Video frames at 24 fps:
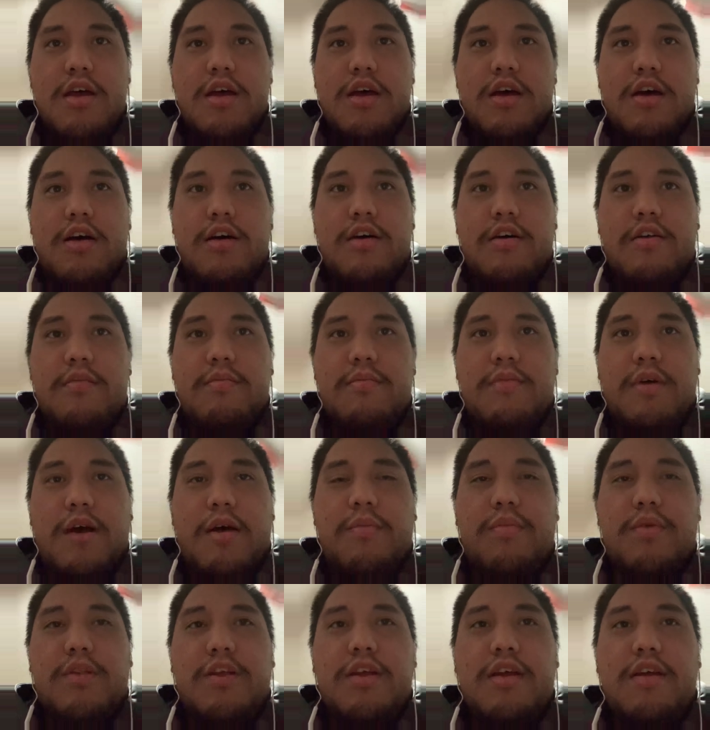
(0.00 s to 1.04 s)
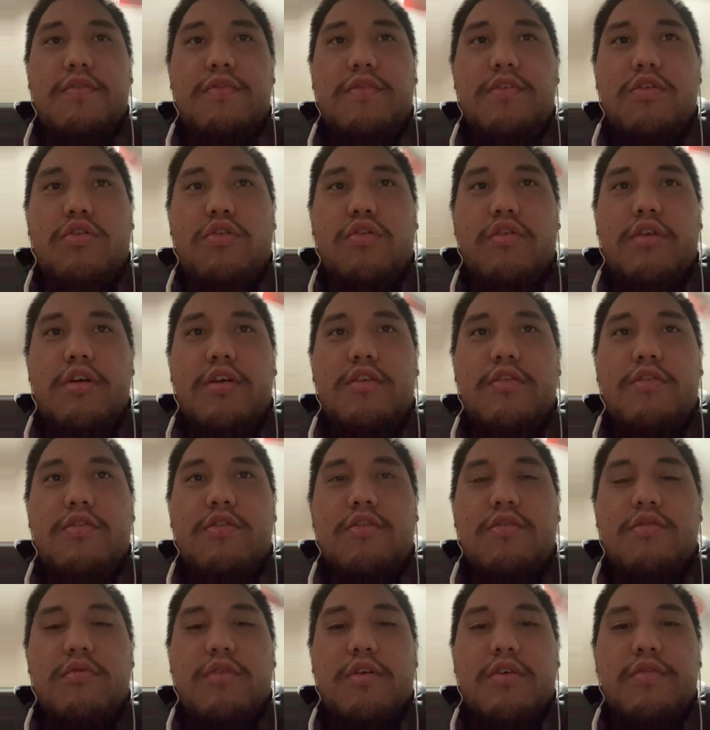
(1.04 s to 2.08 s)
I believe Tori used
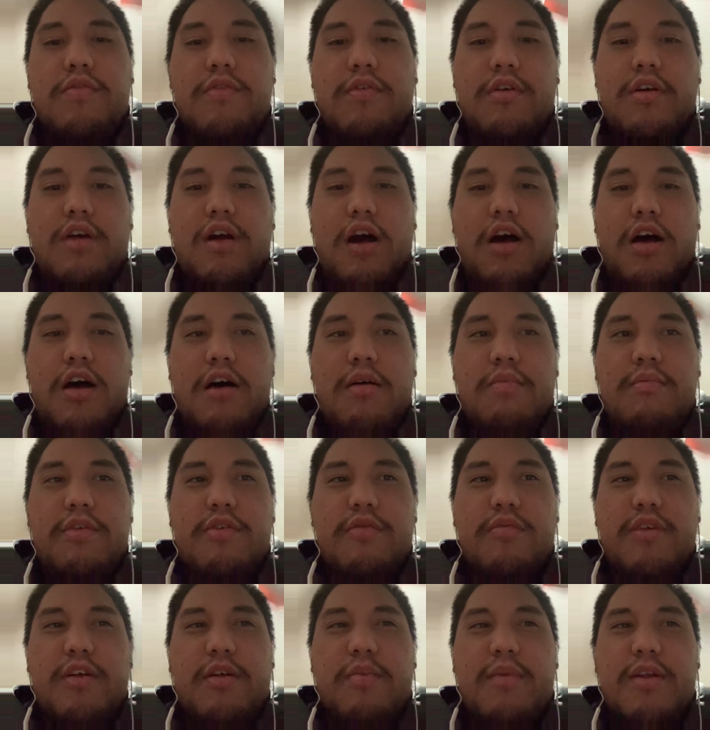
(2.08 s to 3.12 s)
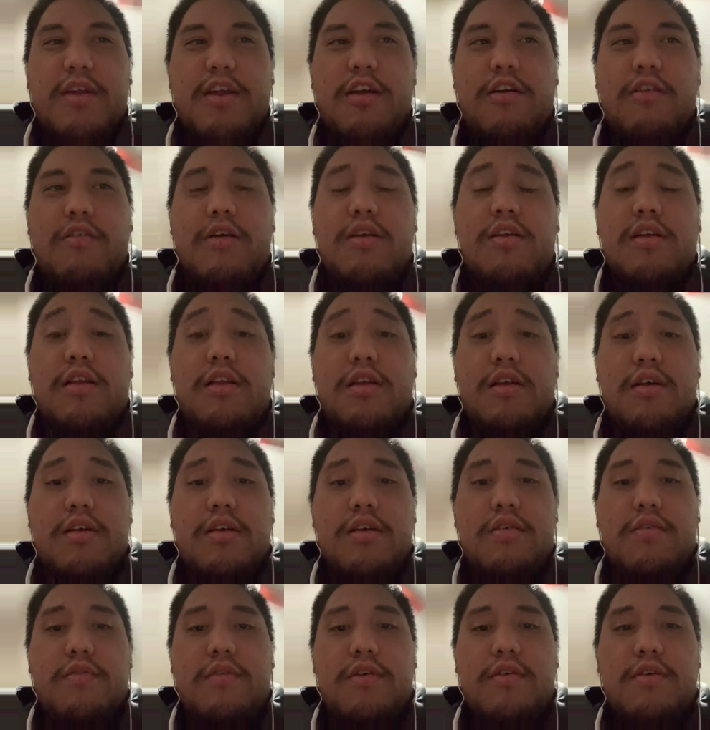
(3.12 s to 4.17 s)
to work for Cobb, is what I've been hearing on
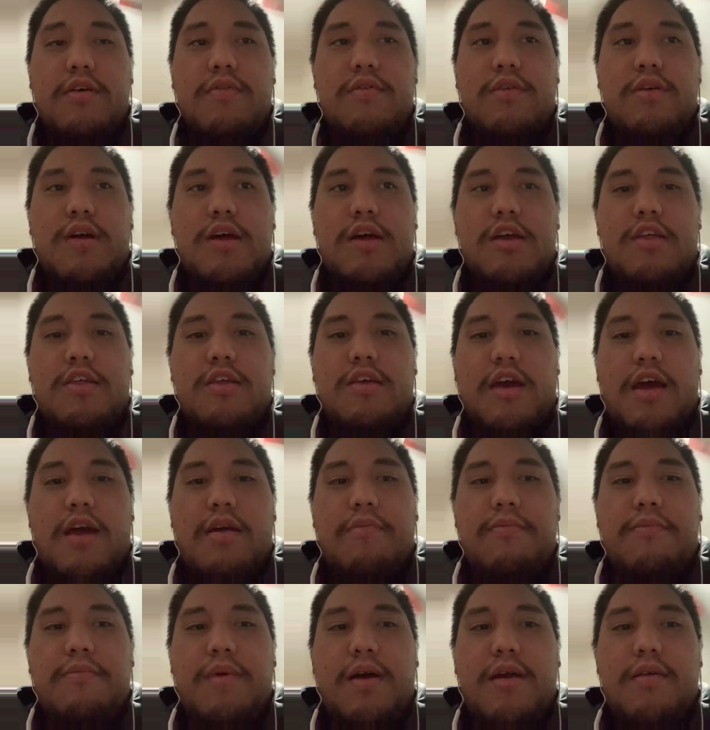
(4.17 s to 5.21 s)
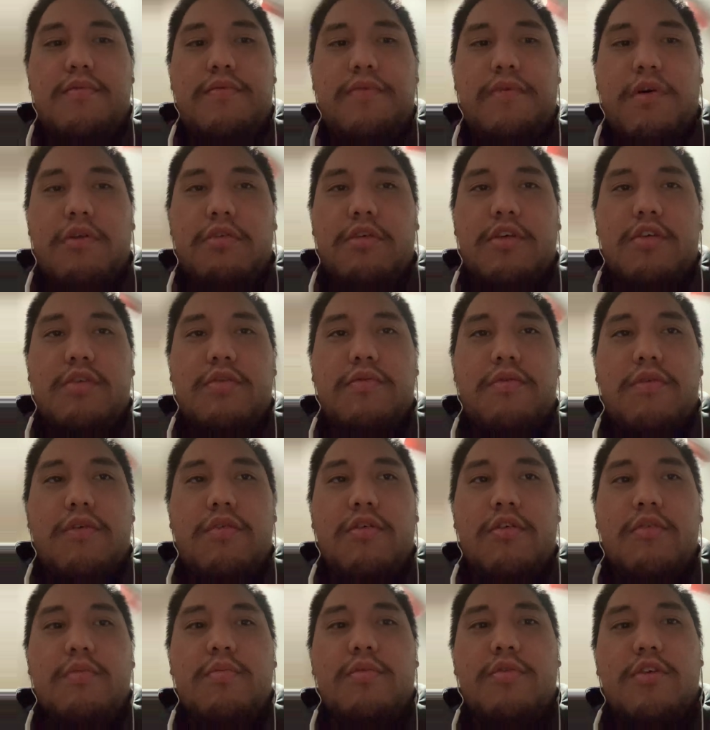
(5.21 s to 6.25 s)
the Escape and Focus
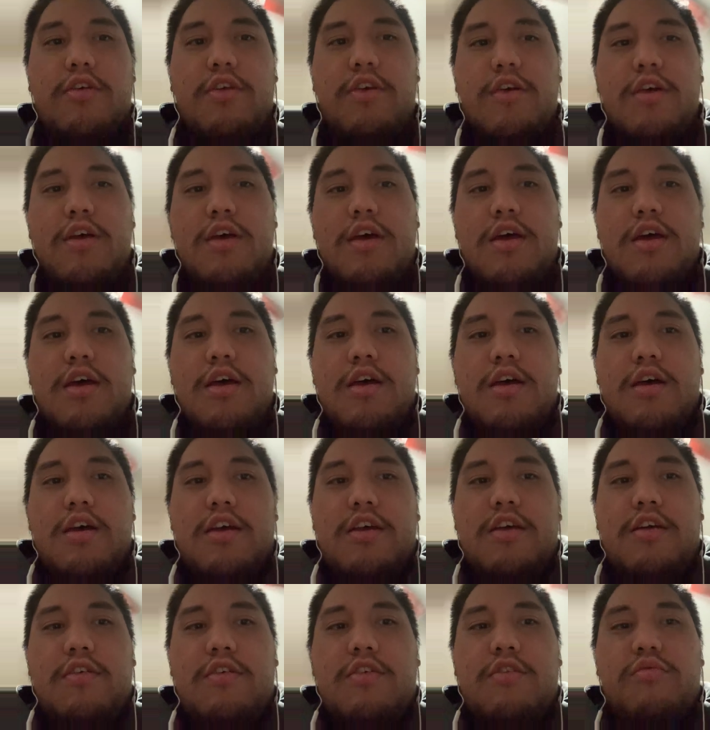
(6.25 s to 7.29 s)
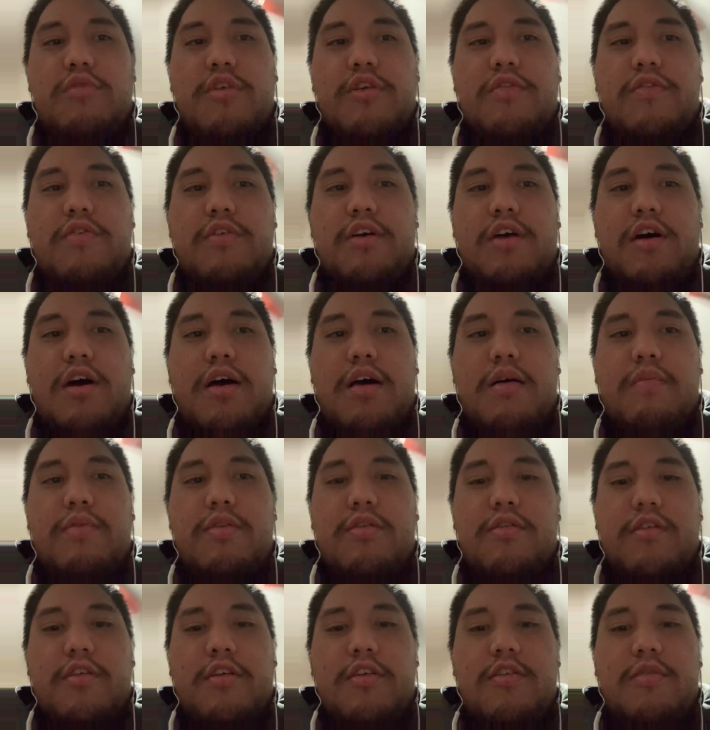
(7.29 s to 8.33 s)
forums. He used to work for Cobb,
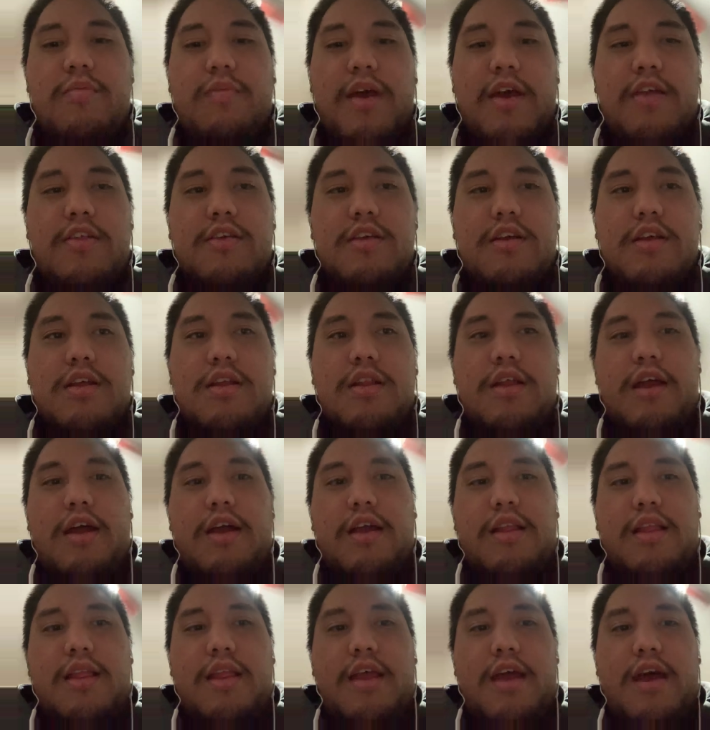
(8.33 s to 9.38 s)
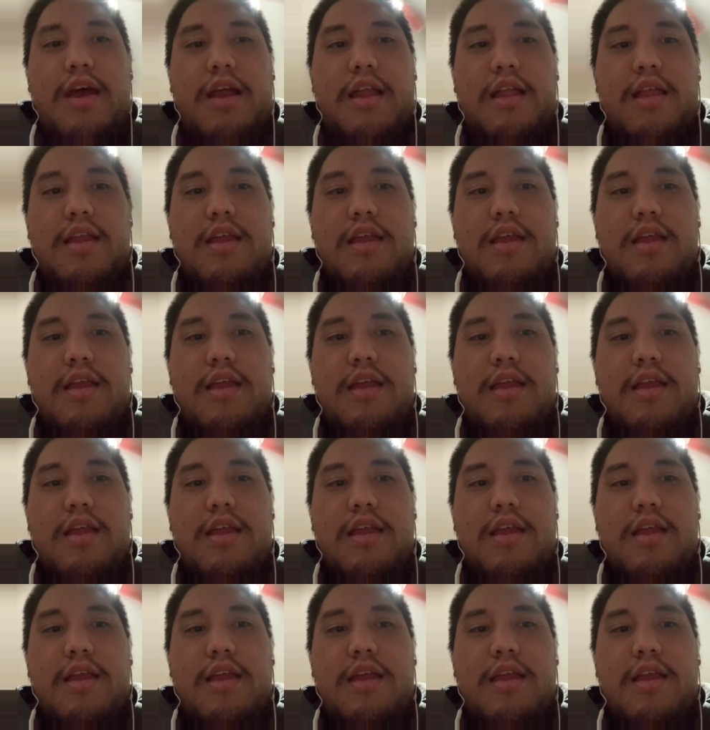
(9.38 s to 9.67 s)
so he's basically like that